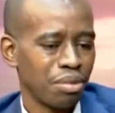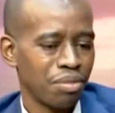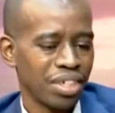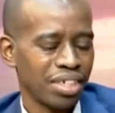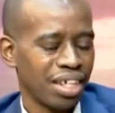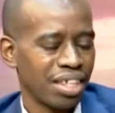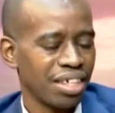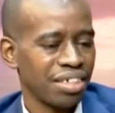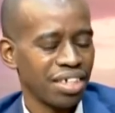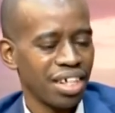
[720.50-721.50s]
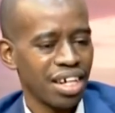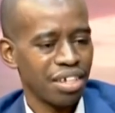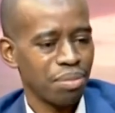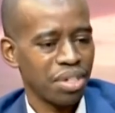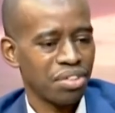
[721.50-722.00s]
Professor Kithinji here
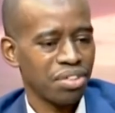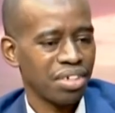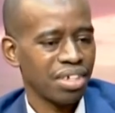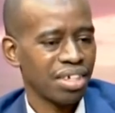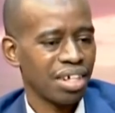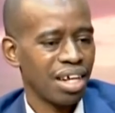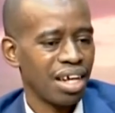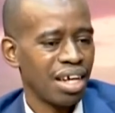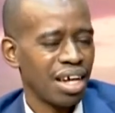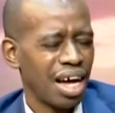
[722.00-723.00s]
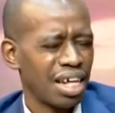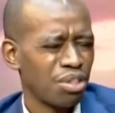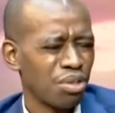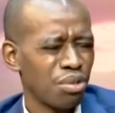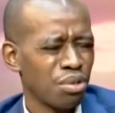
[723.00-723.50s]
has mentioned,
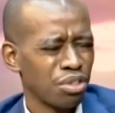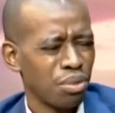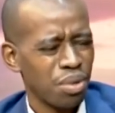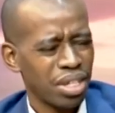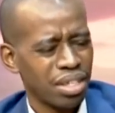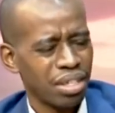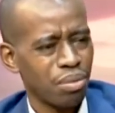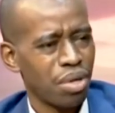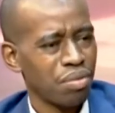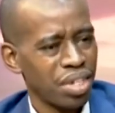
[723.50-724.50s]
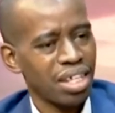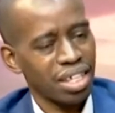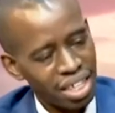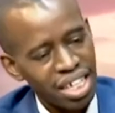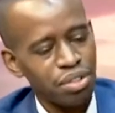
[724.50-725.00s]
has to do also with one of the
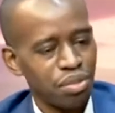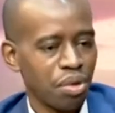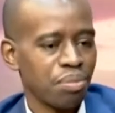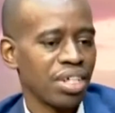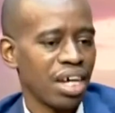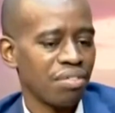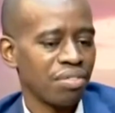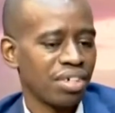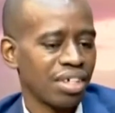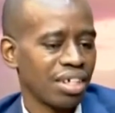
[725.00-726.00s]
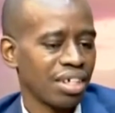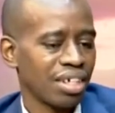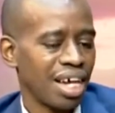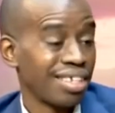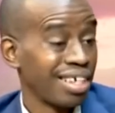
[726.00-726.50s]
things we've observed
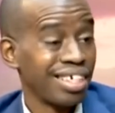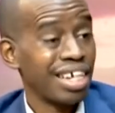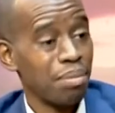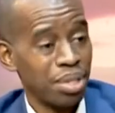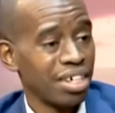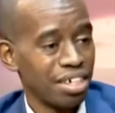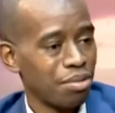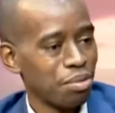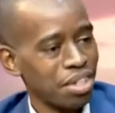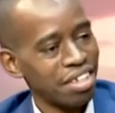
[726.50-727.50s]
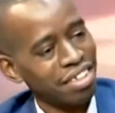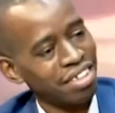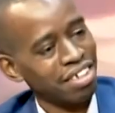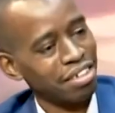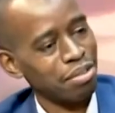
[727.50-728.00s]
as a determinant
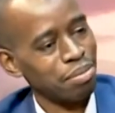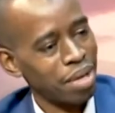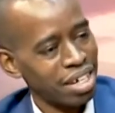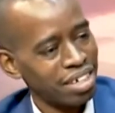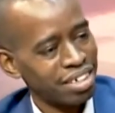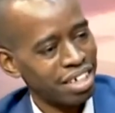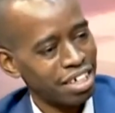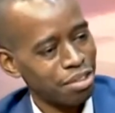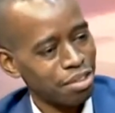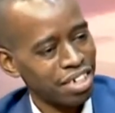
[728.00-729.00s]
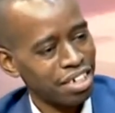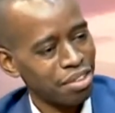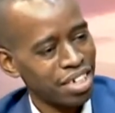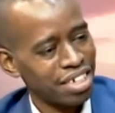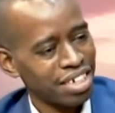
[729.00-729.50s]
with, you know, matters of electoral
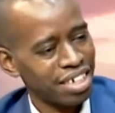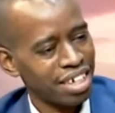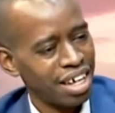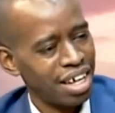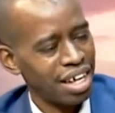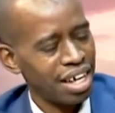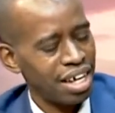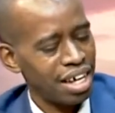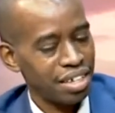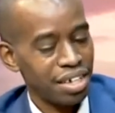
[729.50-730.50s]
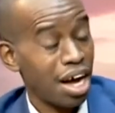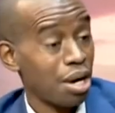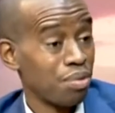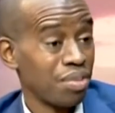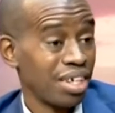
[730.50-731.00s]
security. Mm. Is
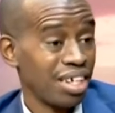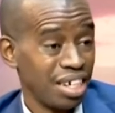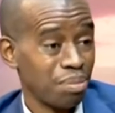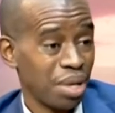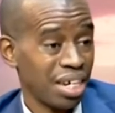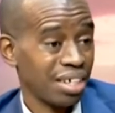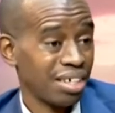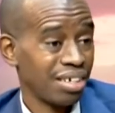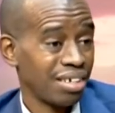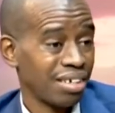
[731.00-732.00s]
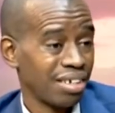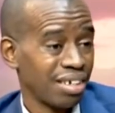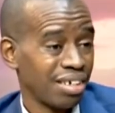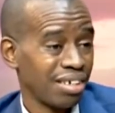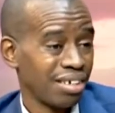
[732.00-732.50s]
how the Independent
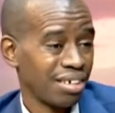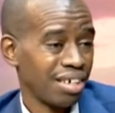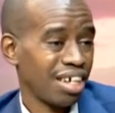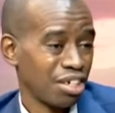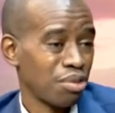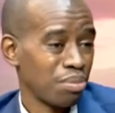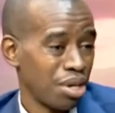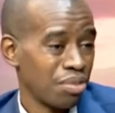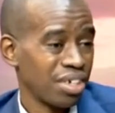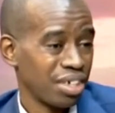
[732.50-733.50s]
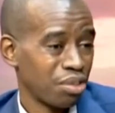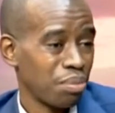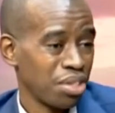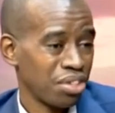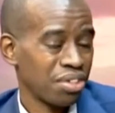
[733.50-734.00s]
and Electoral Boundaries
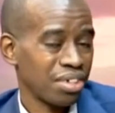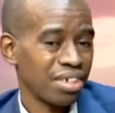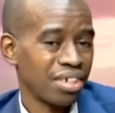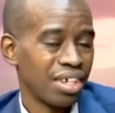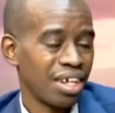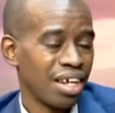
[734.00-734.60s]
Commission